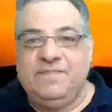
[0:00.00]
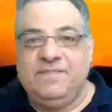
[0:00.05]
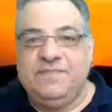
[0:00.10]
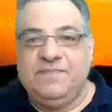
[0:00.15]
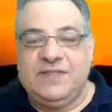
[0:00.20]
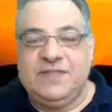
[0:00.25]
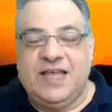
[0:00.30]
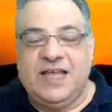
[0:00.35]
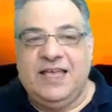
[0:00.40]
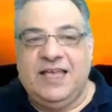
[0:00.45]

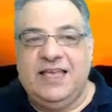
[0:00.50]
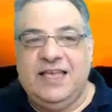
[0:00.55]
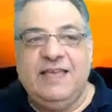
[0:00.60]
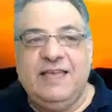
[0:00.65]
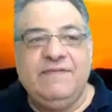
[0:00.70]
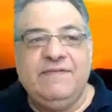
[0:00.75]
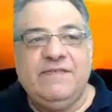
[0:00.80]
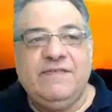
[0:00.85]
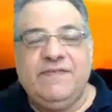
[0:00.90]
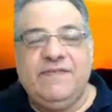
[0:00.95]
that
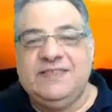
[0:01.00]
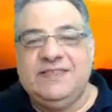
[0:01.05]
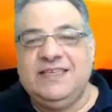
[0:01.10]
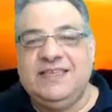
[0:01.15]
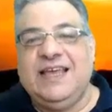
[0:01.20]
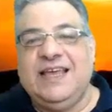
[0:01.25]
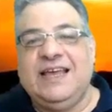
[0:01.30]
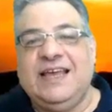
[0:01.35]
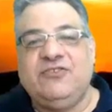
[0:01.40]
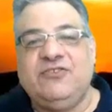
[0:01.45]
even if he's
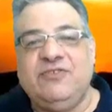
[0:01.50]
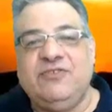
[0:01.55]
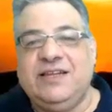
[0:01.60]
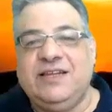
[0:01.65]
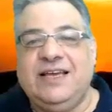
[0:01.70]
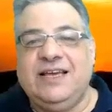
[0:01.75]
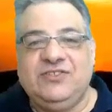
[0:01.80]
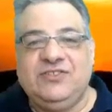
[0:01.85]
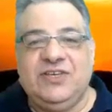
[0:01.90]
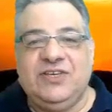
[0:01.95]
inaccurate
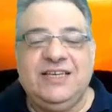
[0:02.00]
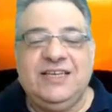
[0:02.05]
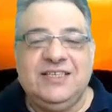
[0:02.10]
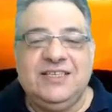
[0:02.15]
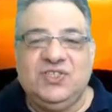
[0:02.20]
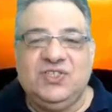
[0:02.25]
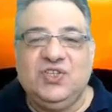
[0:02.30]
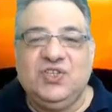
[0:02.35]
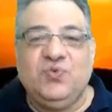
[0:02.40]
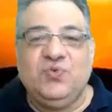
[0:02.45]
later, he can
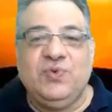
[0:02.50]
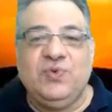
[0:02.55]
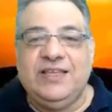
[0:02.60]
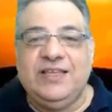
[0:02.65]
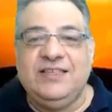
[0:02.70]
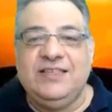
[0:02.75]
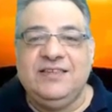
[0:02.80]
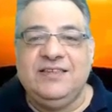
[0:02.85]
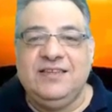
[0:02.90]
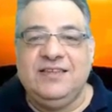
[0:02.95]
still
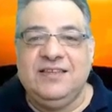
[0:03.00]
win.